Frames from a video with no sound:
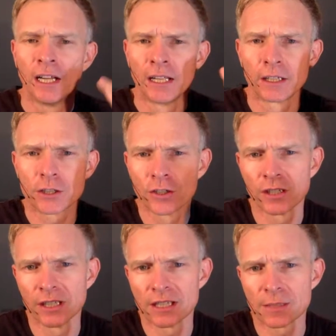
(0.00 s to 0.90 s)
the truth
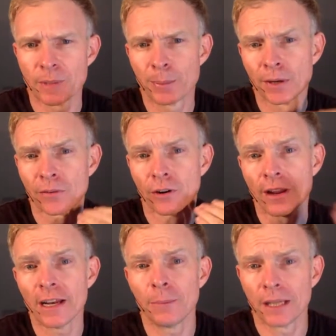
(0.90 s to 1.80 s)
is people have
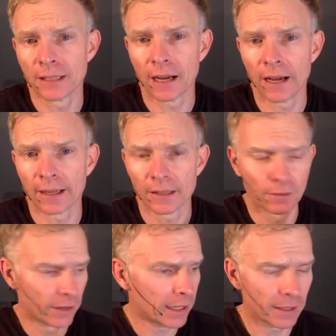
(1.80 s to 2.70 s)
already been dying, and a
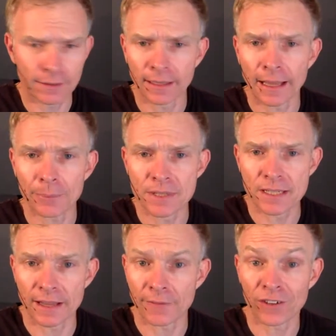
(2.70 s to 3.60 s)
regular thing happens in
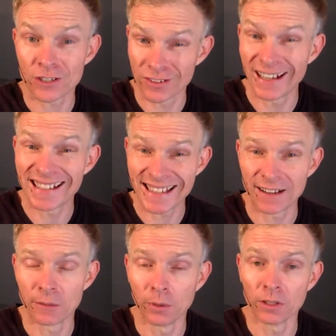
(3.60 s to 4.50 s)
South Africa. It's really
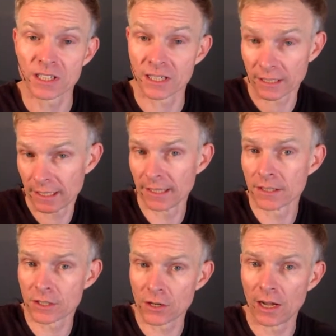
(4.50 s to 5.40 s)
terrible. Is that
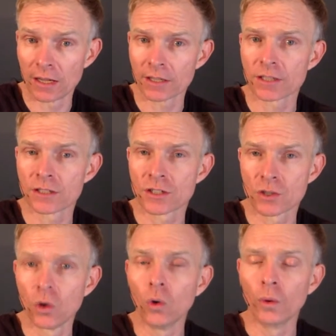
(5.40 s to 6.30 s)
kids drown at
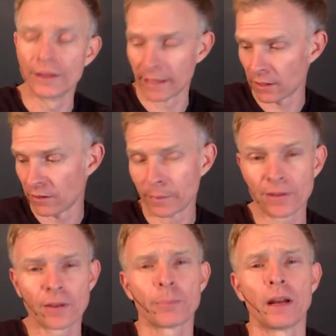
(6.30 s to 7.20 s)
school where
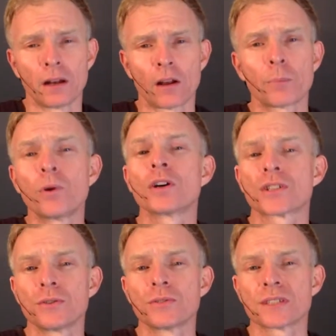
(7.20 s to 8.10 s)
they're in a lot of poor
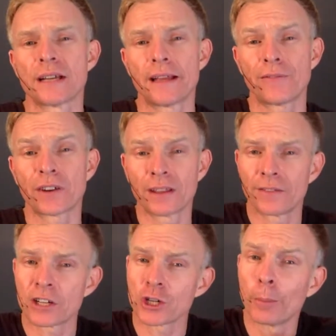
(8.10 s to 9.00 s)
schools in South Africa. They've
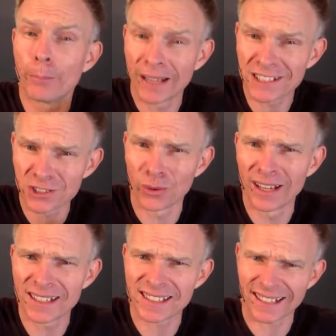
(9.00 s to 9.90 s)
actually got pit
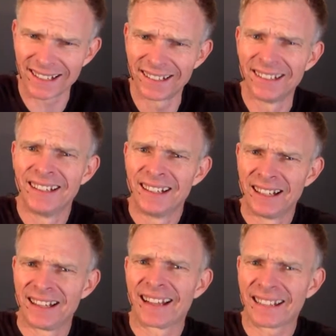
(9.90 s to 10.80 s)
toilets, like
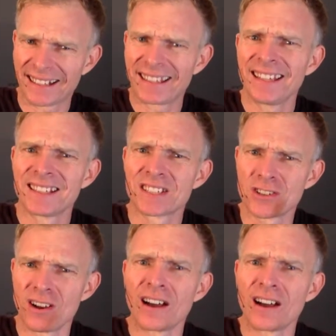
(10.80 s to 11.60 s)
kids drowning.